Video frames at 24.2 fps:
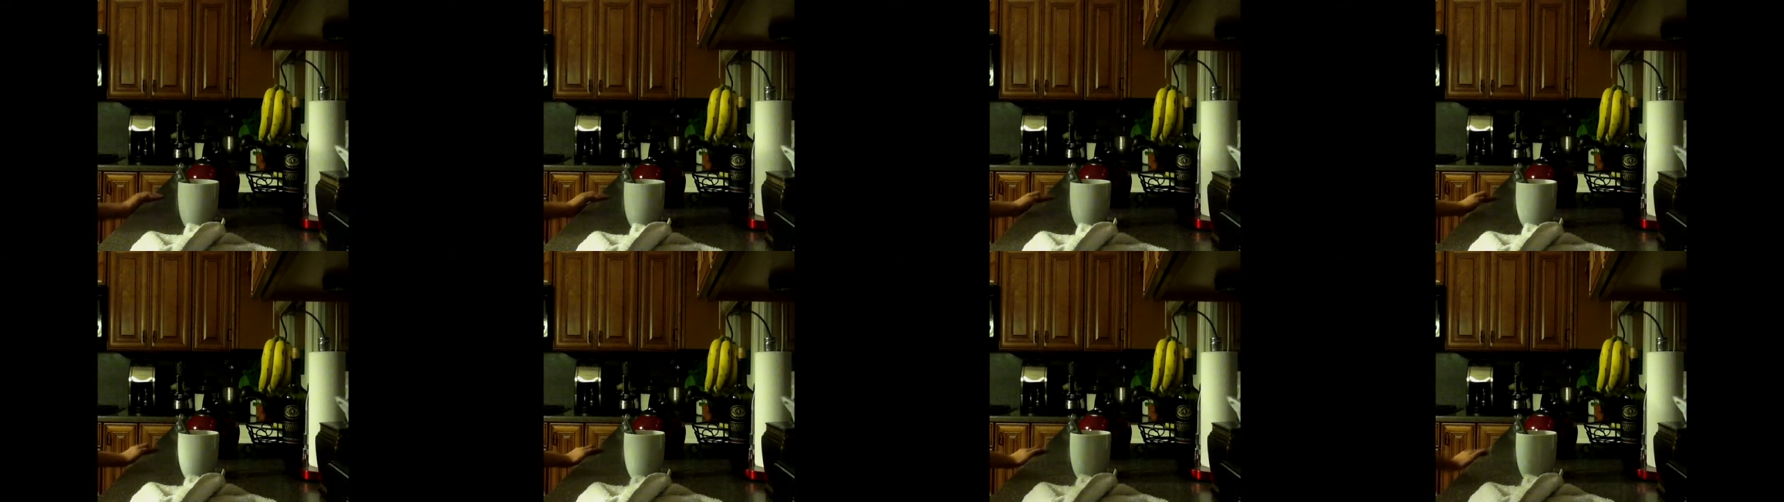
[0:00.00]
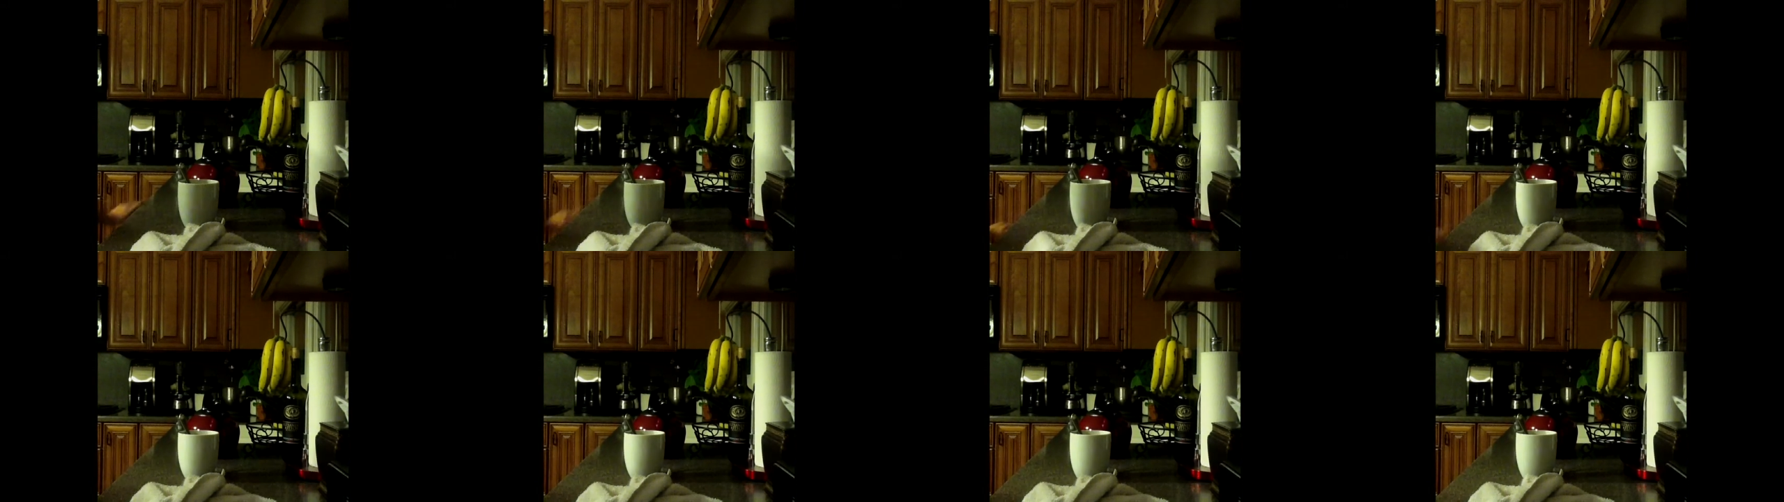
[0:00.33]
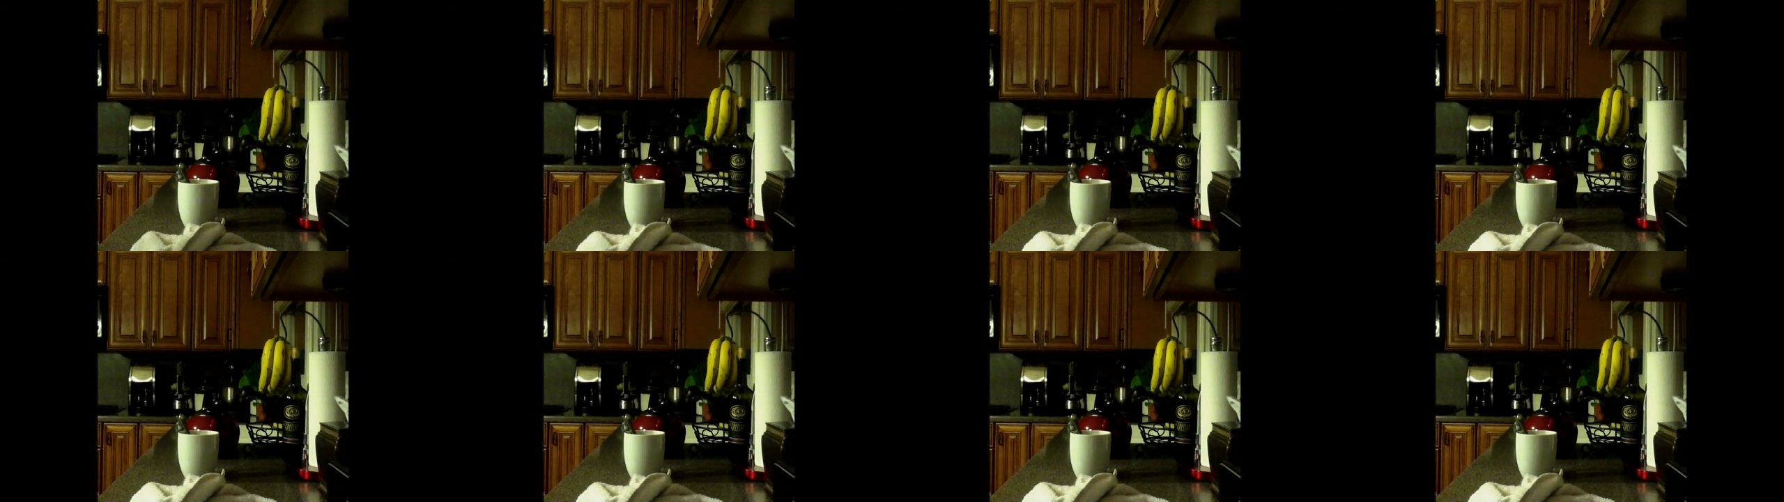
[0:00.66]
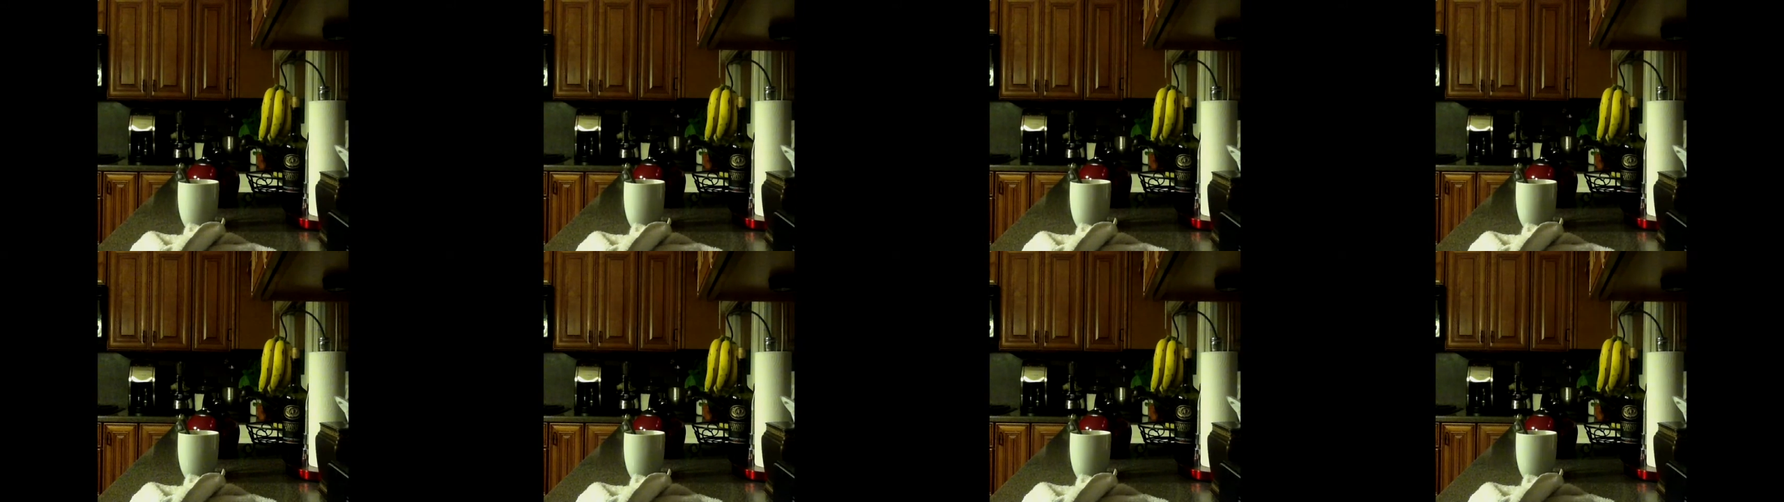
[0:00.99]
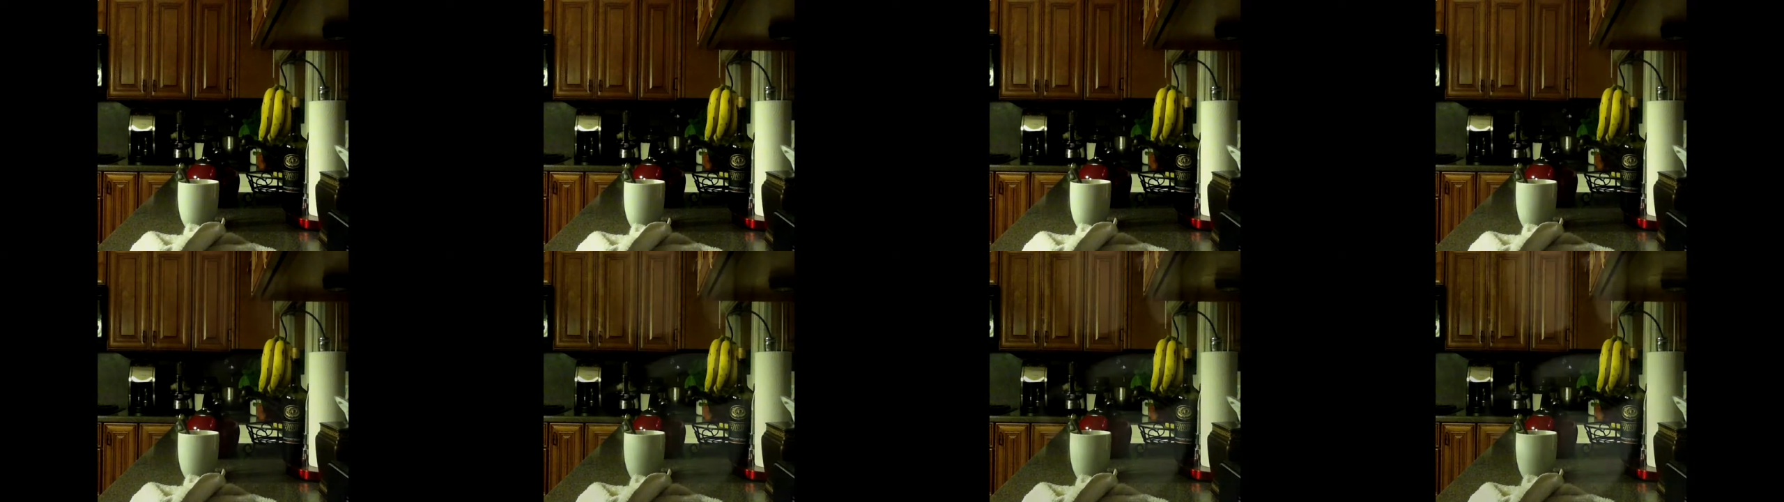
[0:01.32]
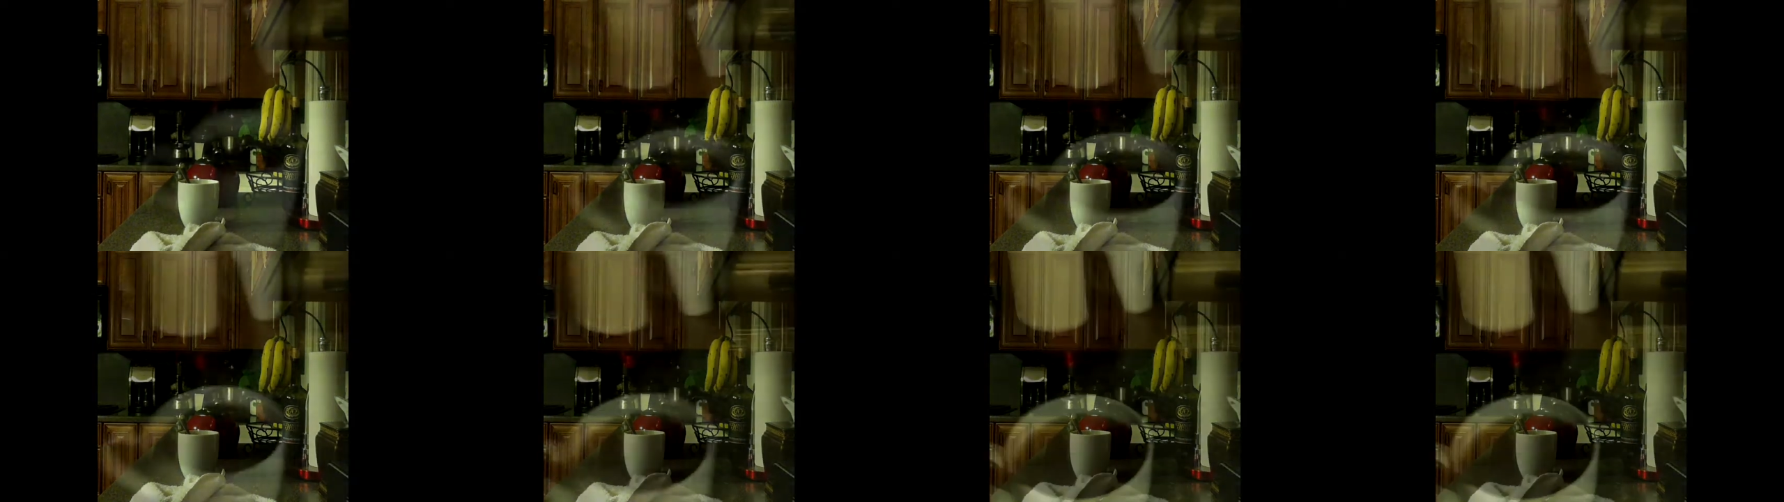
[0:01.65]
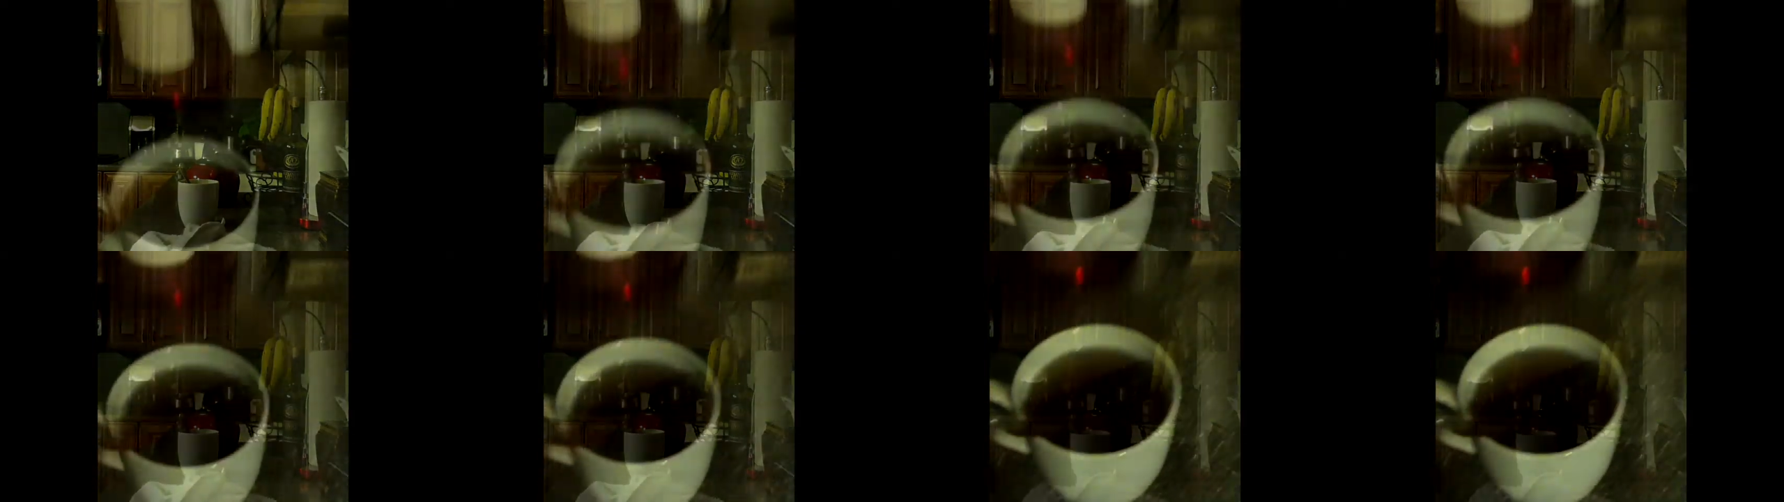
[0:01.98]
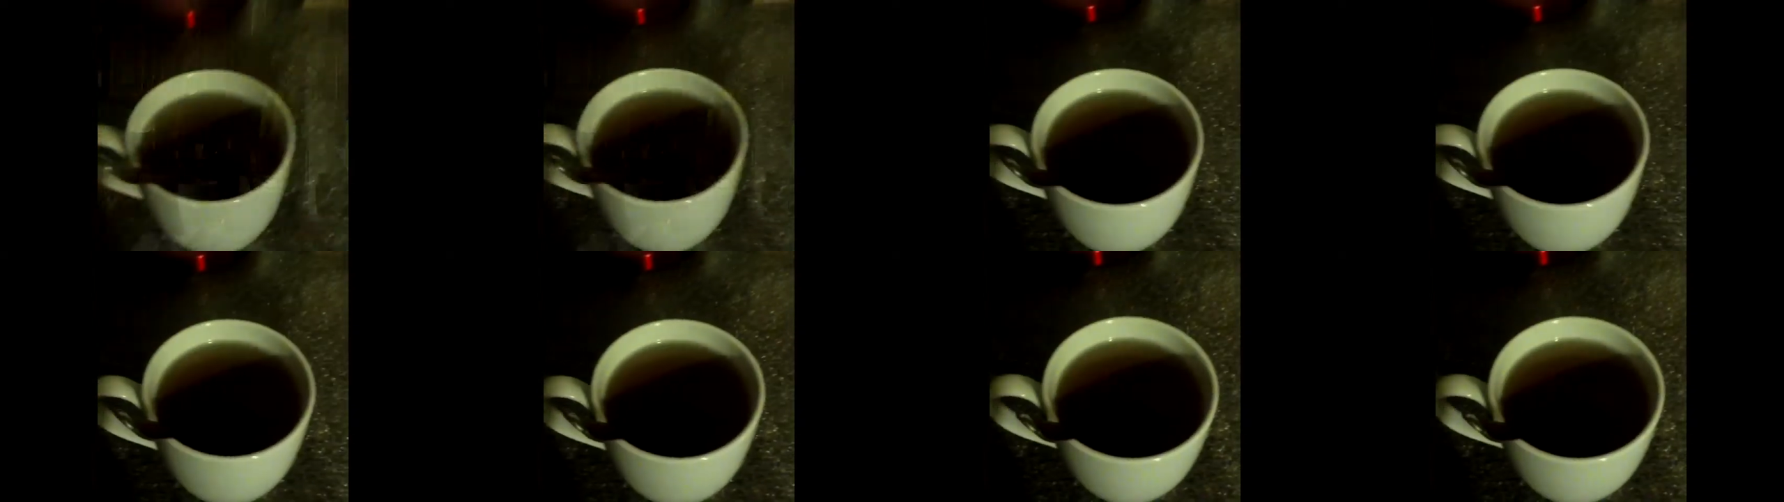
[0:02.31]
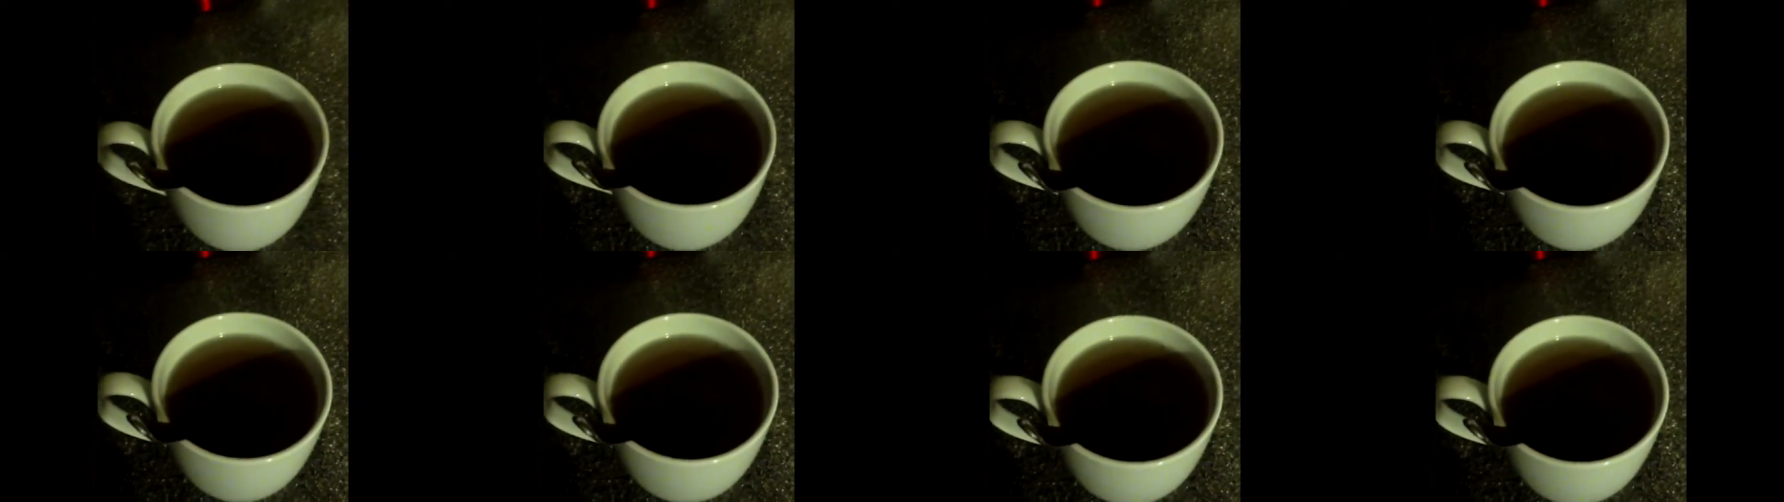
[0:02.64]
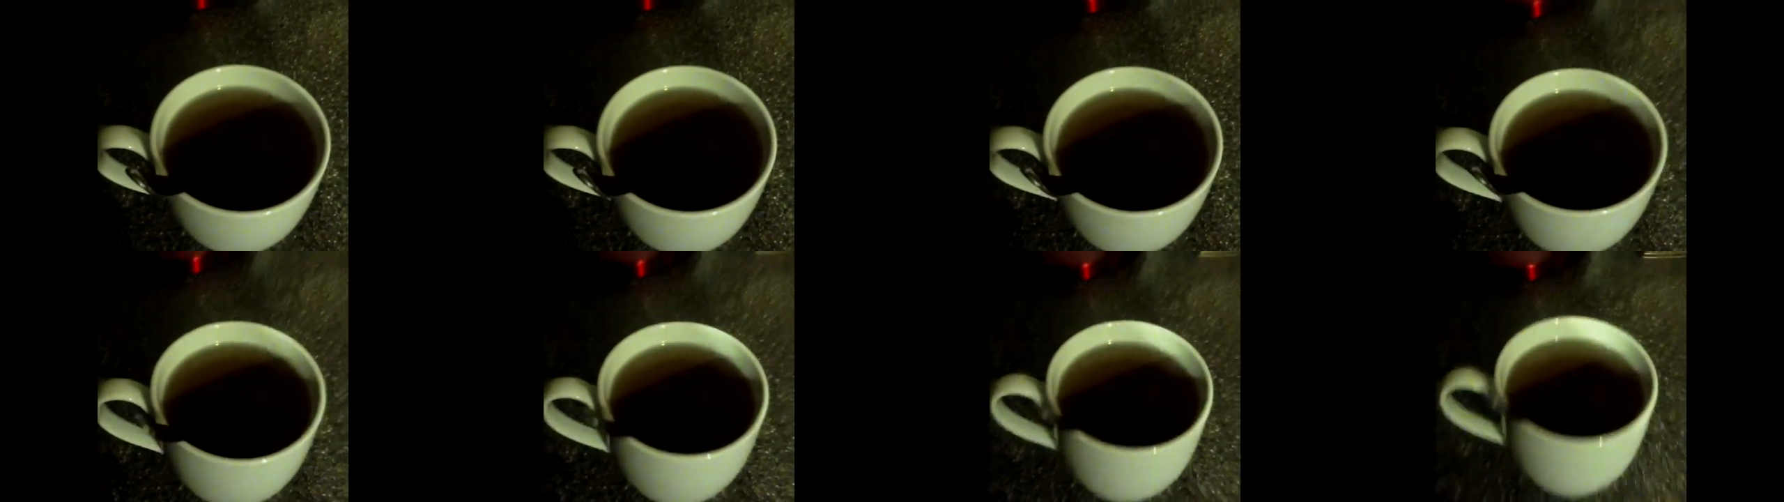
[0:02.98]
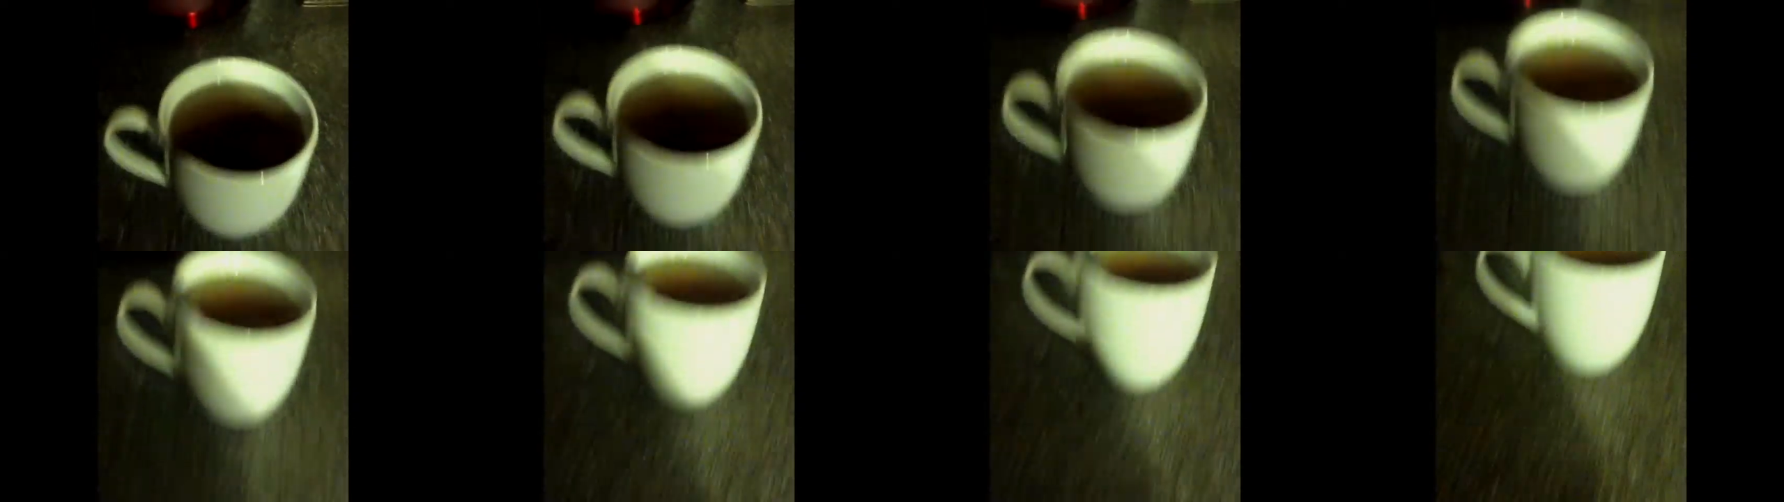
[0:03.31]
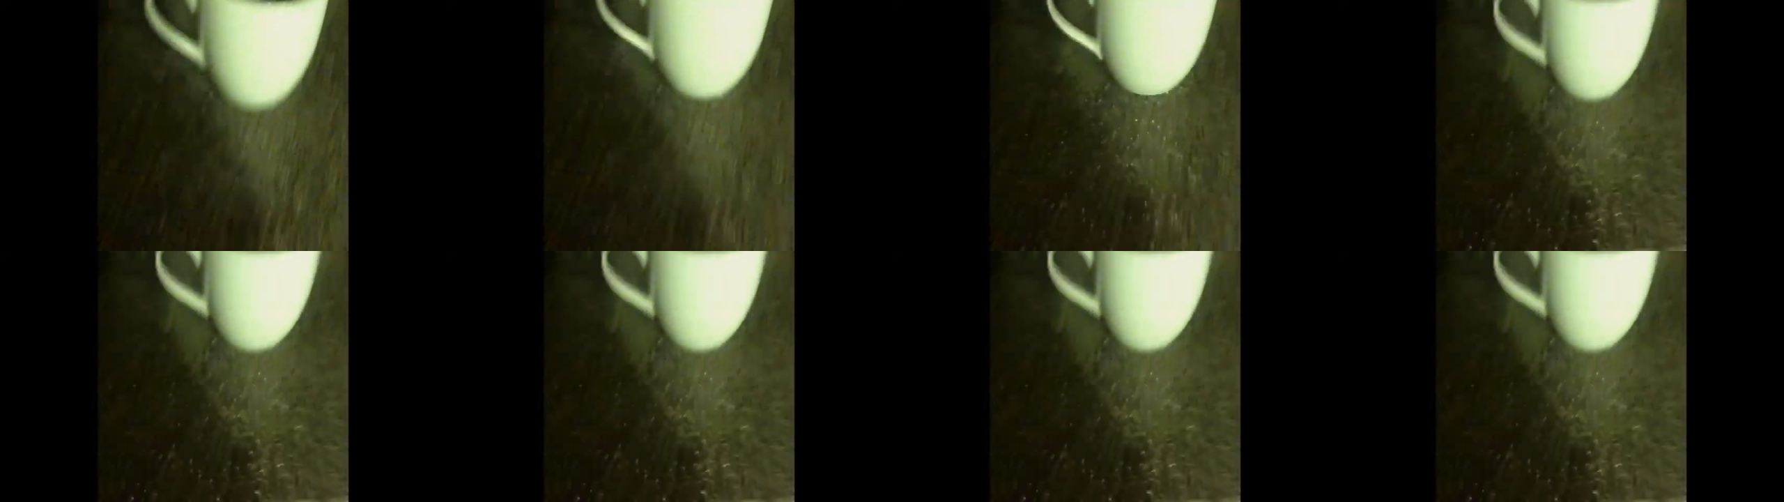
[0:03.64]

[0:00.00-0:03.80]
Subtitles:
[unreadable: no face in view]